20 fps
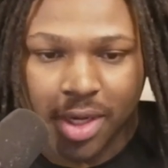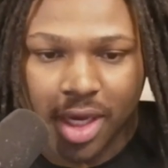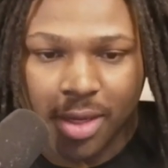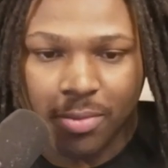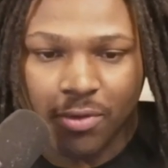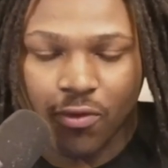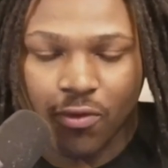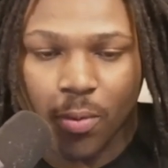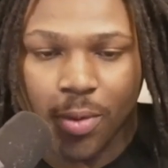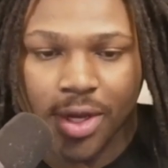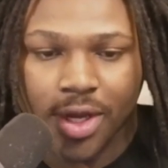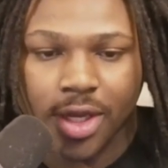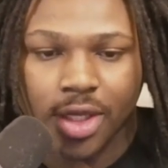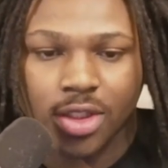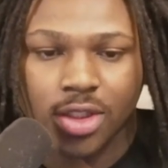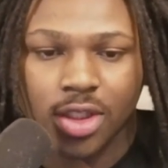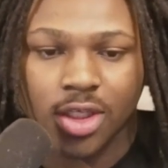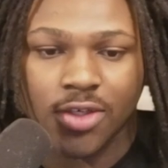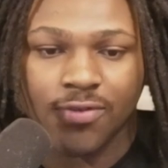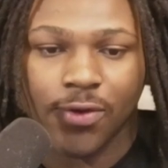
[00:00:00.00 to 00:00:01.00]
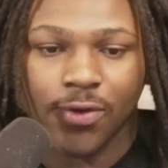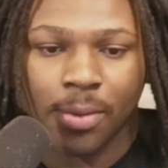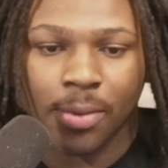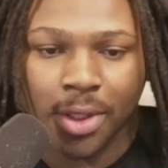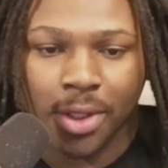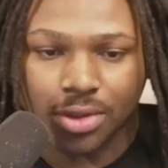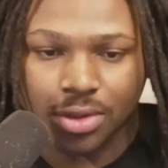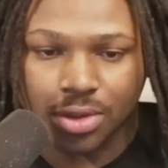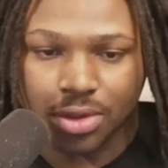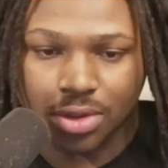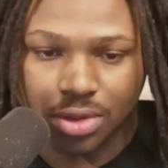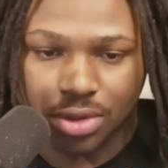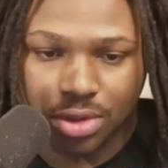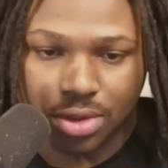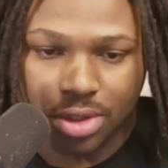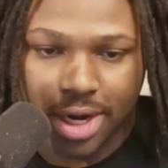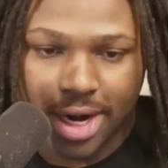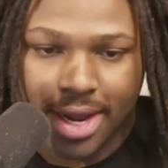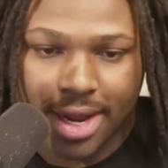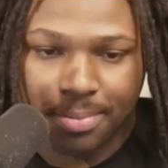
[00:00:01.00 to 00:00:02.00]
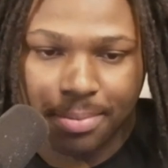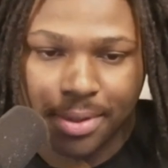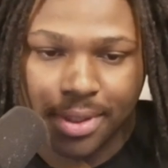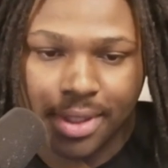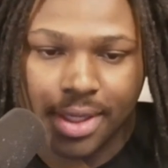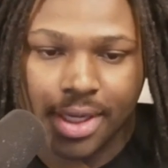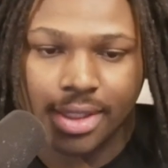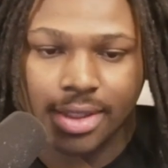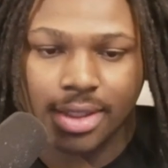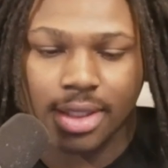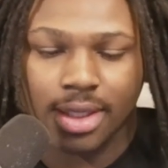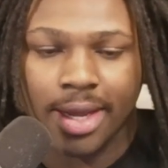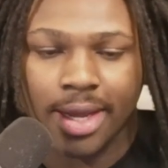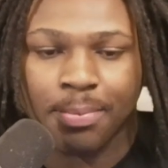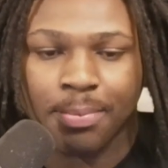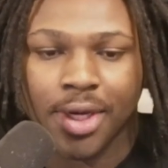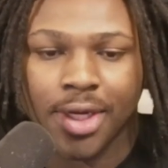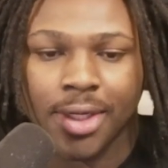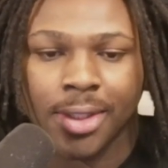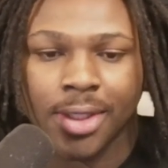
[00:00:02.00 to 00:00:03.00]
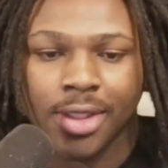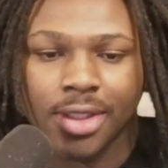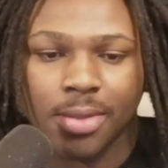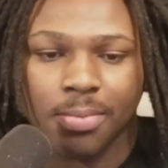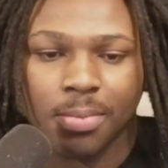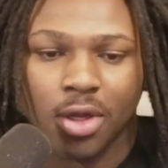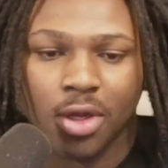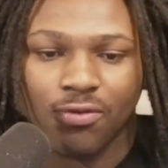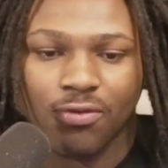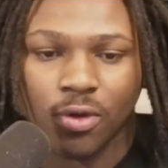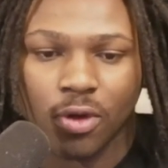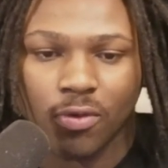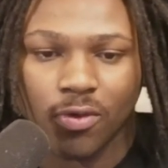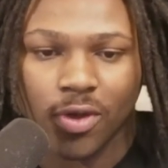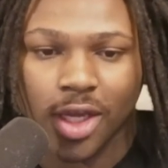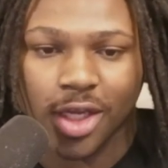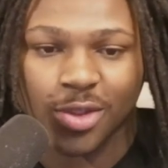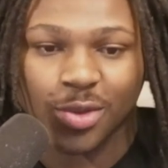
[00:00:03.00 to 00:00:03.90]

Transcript: Before we get into this video, make sure you subscribe, hit the like button, hit the bell for notifications.